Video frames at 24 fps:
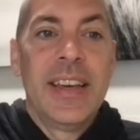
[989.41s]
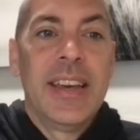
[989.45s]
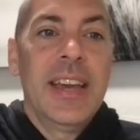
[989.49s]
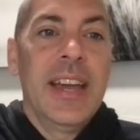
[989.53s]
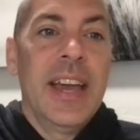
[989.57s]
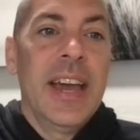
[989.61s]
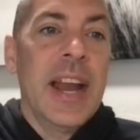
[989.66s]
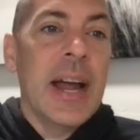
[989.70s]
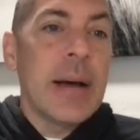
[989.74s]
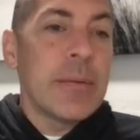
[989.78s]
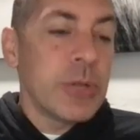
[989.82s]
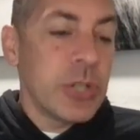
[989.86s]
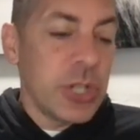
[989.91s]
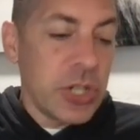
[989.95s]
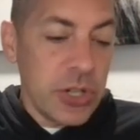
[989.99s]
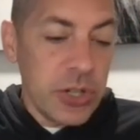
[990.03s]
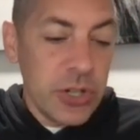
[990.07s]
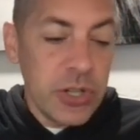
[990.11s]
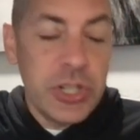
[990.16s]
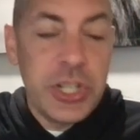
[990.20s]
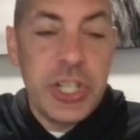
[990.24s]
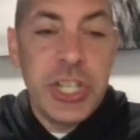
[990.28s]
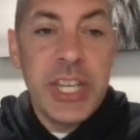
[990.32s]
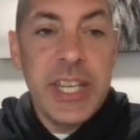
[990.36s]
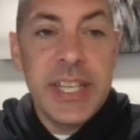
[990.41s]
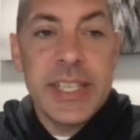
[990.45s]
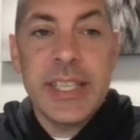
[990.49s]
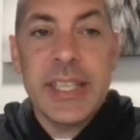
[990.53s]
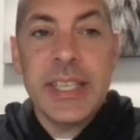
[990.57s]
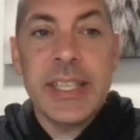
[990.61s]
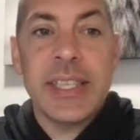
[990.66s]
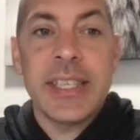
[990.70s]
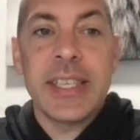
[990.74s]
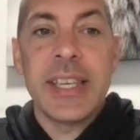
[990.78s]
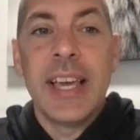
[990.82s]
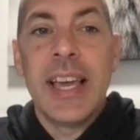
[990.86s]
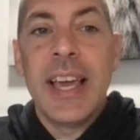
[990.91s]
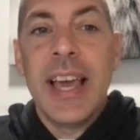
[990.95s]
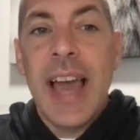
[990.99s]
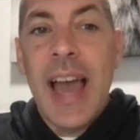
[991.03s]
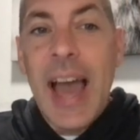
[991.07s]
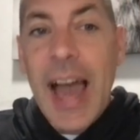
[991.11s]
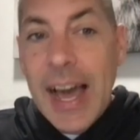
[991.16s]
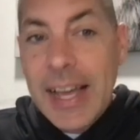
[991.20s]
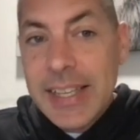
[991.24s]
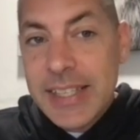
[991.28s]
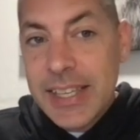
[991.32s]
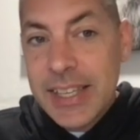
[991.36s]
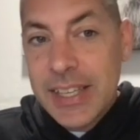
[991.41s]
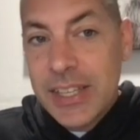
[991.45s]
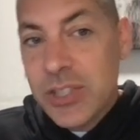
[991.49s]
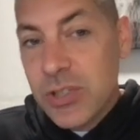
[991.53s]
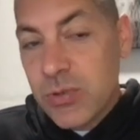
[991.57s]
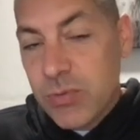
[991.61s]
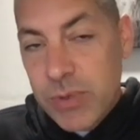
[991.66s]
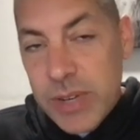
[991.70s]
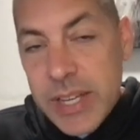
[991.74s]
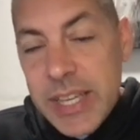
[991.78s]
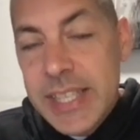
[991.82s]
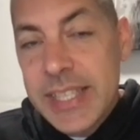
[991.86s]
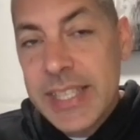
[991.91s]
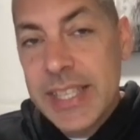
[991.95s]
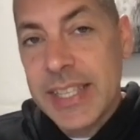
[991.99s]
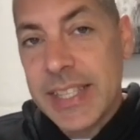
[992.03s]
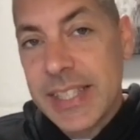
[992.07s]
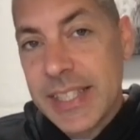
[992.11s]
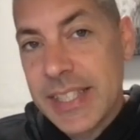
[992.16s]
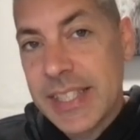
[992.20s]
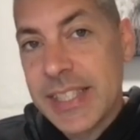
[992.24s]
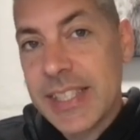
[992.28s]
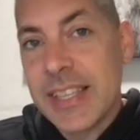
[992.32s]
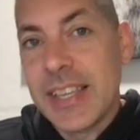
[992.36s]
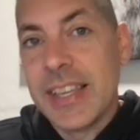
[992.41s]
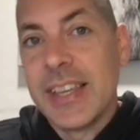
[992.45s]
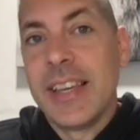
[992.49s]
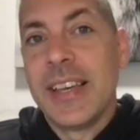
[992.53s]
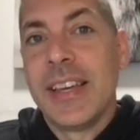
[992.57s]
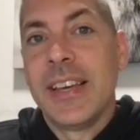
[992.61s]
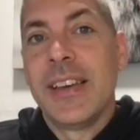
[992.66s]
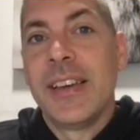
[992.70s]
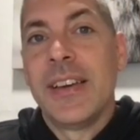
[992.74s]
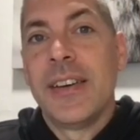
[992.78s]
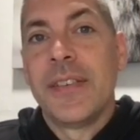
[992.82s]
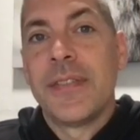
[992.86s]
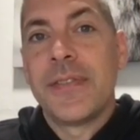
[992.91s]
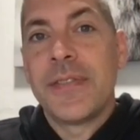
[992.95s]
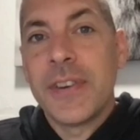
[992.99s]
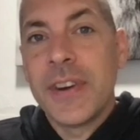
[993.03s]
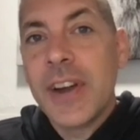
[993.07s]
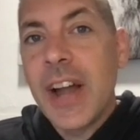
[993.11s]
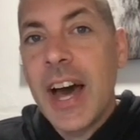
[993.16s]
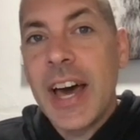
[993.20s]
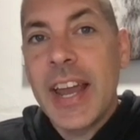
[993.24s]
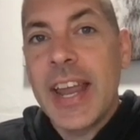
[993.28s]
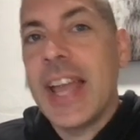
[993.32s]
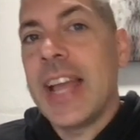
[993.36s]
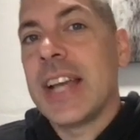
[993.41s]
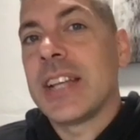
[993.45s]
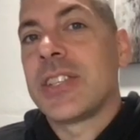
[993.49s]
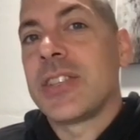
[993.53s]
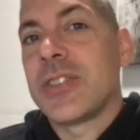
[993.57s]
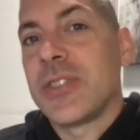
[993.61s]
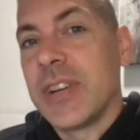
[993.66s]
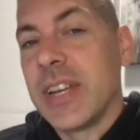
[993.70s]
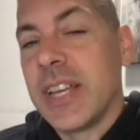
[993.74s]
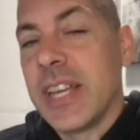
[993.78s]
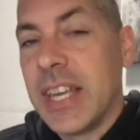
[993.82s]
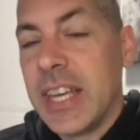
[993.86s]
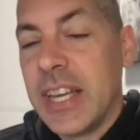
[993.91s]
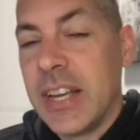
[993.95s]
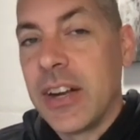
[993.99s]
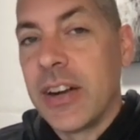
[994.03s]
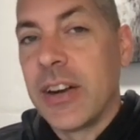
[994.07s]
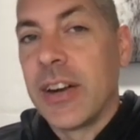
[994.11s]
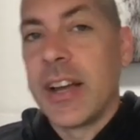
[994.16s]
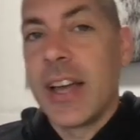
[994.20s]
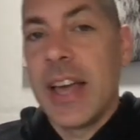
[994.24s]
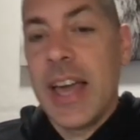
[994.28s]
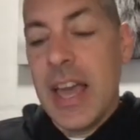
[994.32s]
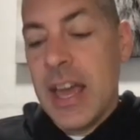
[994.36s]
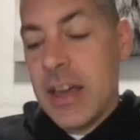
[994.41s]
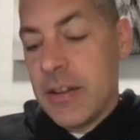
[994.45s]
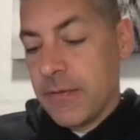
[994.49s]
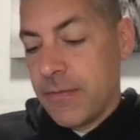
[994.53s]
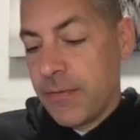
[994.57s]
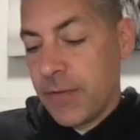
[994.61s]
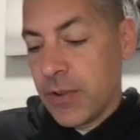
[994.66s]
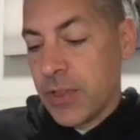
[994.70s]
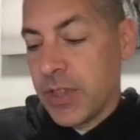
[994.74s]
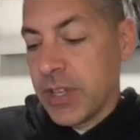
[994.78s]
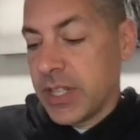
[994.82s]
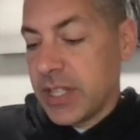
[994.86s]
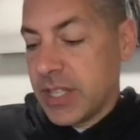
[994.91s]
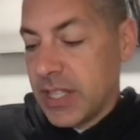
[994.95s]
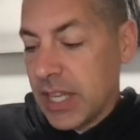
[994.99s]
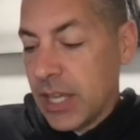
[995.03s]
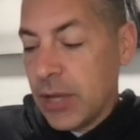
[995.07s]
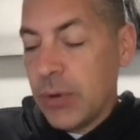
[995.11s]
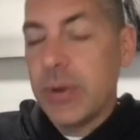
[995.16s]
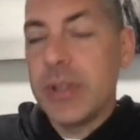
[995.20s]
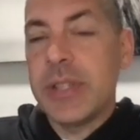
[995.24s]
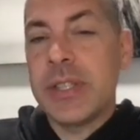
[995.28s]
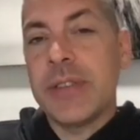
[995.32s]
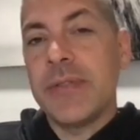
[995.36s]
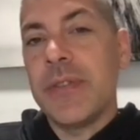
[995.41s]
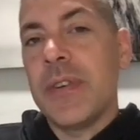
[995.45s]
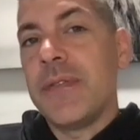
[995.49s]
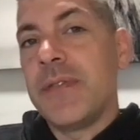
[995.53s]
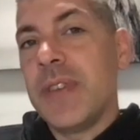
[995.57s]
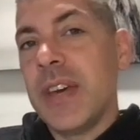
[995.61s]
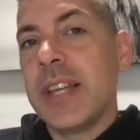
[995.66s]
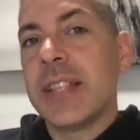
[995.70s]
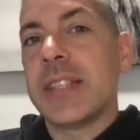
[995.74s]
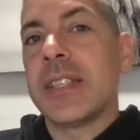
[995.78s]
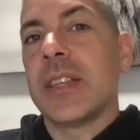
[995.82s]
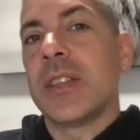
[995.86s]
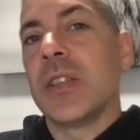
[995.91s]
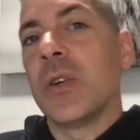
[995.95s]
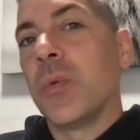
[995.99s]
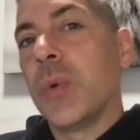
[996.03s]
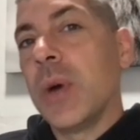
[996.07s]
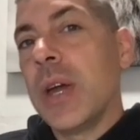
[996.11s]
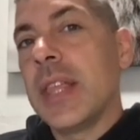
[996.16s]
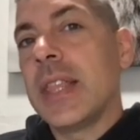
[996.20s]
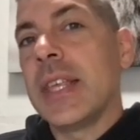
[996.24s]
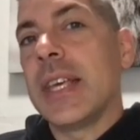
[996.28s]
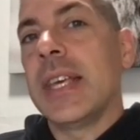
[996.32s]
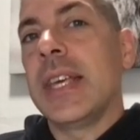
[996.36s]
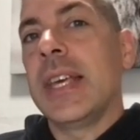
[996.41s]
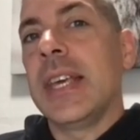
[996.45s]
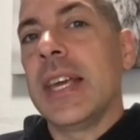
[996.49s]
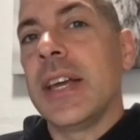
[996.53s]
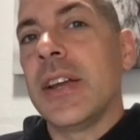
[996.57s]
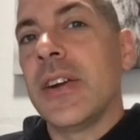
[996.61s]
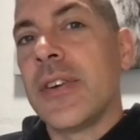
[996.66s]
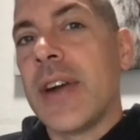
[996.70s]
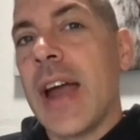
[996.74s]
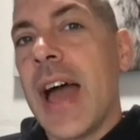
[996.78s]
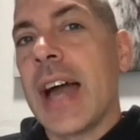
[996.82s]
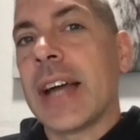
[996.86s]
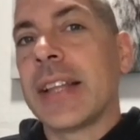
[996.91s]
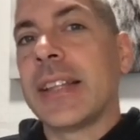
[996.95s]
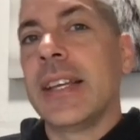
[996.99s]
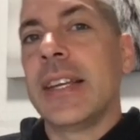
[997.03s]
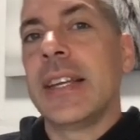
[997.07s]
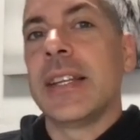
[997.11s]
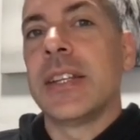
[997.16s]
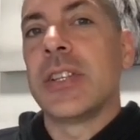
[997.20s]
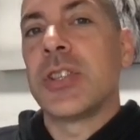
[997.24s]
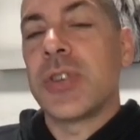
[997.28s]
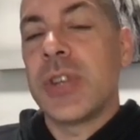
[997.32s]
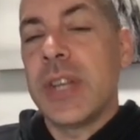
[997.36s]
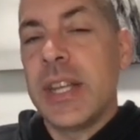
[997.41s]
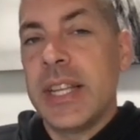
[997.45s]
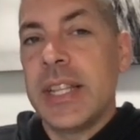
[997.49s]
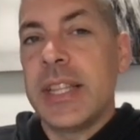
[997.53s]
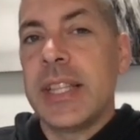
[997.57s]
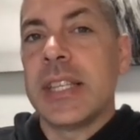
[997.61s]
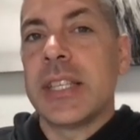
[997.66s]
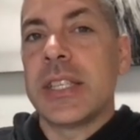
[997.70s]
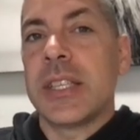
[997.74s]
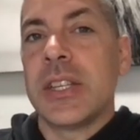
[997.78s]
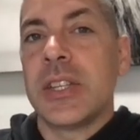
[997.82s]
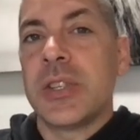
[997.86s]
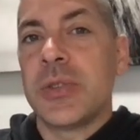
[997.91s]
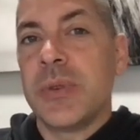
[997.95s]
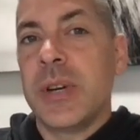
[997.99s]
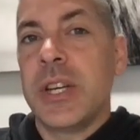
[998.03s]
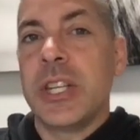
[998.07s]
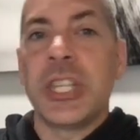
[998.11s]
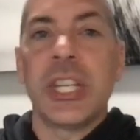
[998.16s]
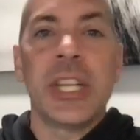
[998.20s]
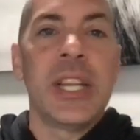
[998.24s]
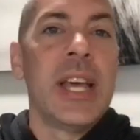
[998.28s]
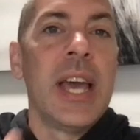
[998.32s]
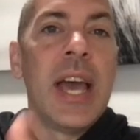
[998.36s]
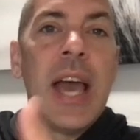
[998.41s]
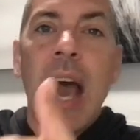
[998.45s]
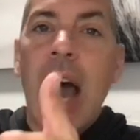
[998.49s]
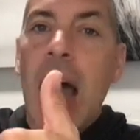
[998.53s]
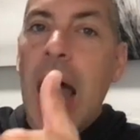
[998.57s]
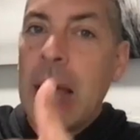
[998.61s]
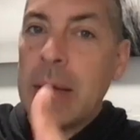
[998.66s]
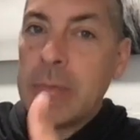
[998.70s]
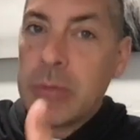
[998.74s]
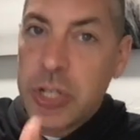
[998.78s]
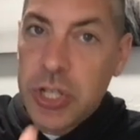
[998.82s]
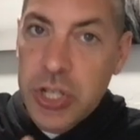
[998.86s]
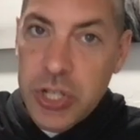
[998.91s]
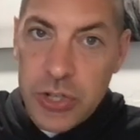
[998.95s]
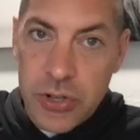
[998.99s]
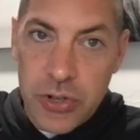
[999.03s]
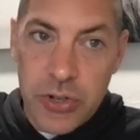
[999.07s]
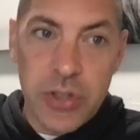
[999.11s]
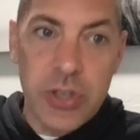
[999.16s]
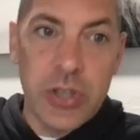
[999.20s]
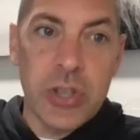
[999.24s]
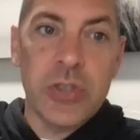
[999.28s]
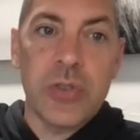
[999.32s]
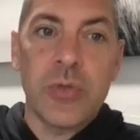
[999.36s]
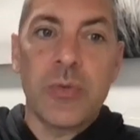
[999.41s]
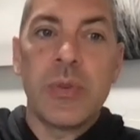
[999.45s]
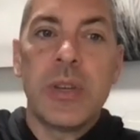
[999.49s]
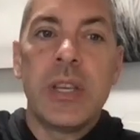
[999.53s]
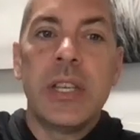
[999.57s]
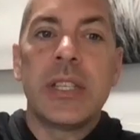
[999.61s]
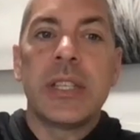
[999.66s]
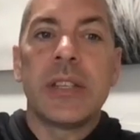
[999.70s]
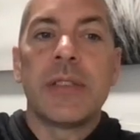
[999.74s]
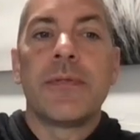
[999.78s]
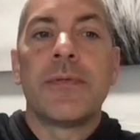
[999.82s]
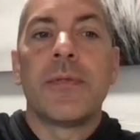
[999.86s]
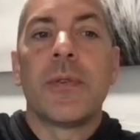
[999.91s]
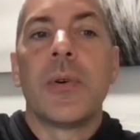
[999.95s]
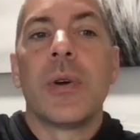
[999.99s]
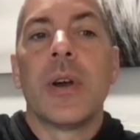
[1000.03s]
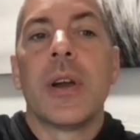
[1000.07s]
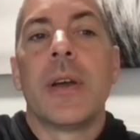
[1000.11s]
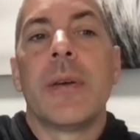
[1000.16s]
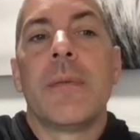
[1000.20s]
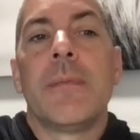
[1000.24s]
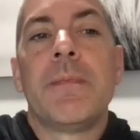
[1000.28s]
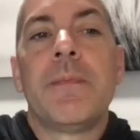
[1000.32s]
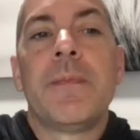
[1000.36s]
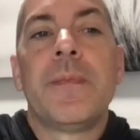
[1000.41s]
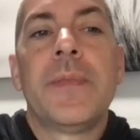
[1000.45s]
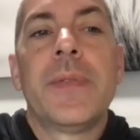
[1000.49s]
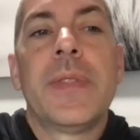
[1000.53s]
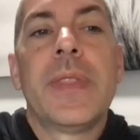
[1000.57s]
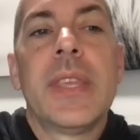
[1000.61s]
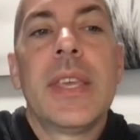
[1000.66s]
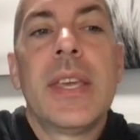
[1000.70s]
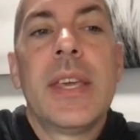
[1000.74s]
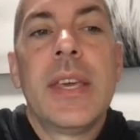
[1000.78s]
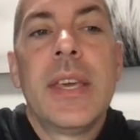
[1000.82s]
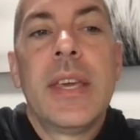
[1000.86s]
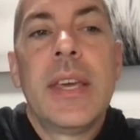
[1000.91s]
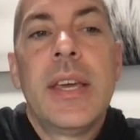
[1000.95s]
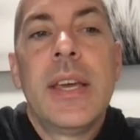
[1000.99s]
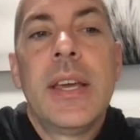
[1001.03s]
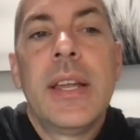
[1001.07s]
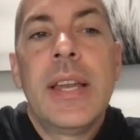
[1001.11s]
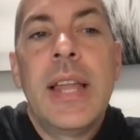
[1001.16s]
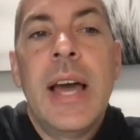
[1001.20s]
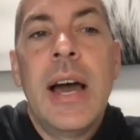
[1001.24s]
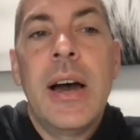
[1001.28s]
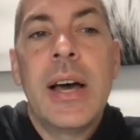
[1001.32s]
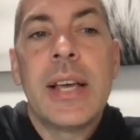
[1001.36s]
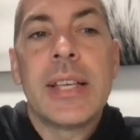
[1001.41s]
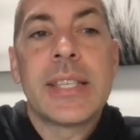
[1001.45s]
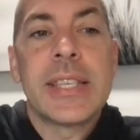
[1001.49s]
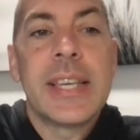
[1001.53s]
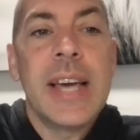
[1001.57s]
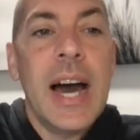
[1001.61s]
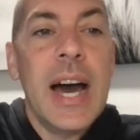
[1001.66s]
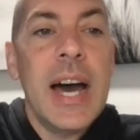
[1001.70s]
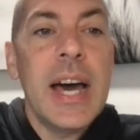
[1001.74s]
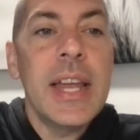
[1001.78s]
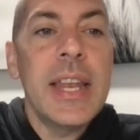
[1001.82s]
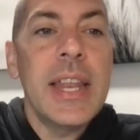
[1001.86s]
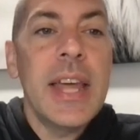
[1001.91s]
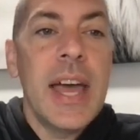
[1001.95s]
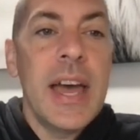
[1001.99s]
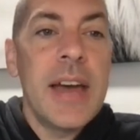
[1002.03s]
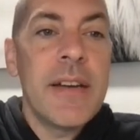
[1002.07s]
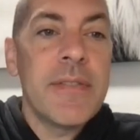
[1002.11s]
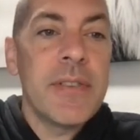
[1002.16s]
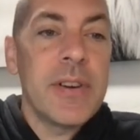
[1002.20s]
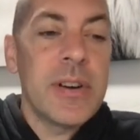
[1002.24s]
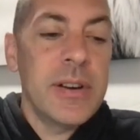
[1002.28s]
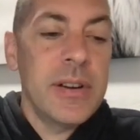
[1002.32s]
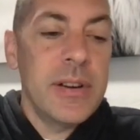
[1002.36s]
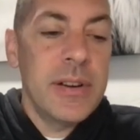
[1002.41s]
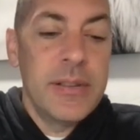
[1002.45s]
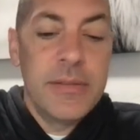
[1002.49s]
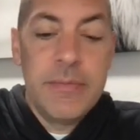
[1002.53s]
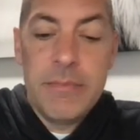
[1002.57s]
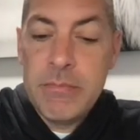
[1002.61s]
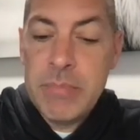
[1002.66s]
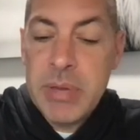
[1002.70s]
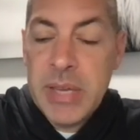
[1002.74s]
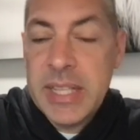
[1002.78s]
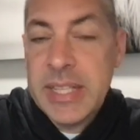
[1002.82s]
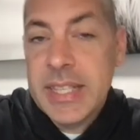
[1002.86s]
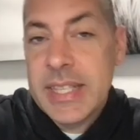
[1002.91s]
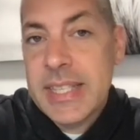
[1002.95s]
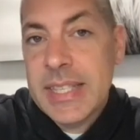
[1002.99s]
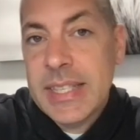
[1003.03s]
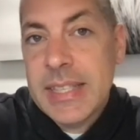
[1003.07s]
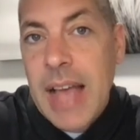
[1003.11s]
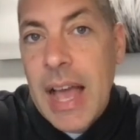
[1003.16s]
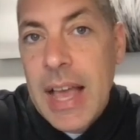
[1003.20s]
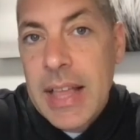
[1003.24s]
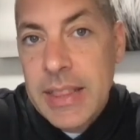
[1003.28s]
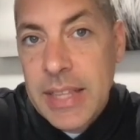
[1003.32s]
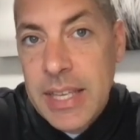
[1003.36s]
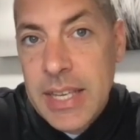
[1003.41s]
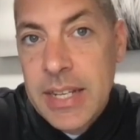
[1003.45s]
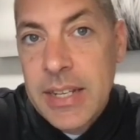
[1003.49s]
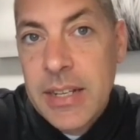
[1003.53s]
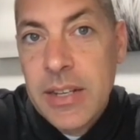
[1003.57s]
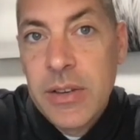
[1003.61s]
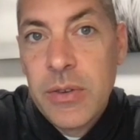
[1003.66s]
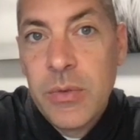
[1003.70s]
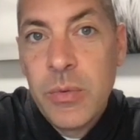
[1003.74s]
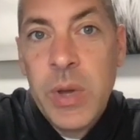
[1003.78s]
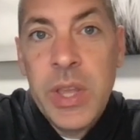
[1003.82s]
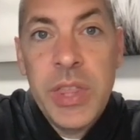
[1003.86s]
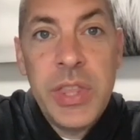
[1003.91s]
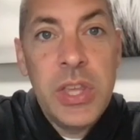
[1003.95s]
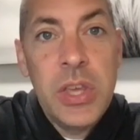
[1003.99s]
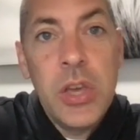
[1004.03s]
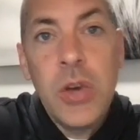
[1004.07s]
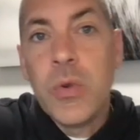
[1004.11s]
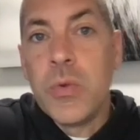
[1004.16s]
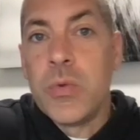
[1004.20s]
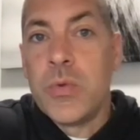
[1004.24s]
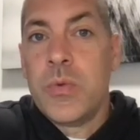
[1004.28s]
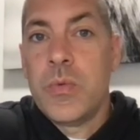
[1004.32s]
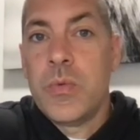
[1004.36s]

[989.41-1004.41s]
And I'm sure Jesus has his reasons for not answering here. And for the sequence of events and the way that he interacted and treated this situation, I'm sure there's a reason for it. Now, has God ever been silent with you?